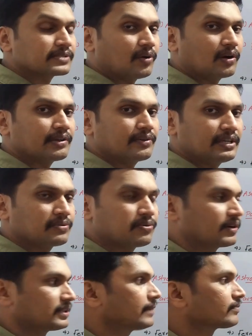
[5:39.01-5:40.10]
small unit
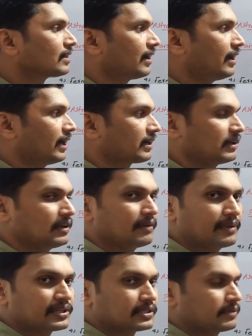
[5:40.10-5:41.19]
for the angle
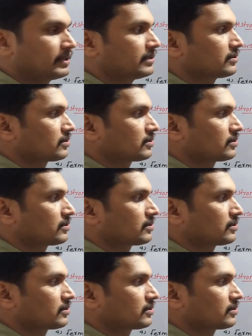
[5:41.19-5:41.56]
measurement.